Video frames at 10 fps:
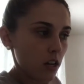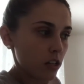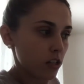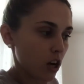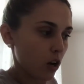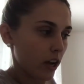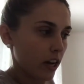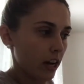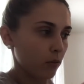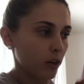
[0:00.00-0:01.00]
So I
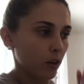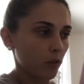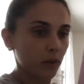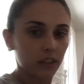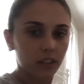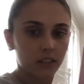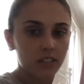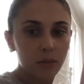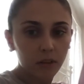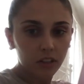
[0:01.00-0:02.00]
kind of went over what the
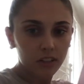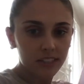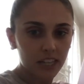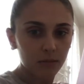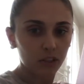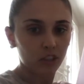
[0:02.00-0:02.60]
typical assessment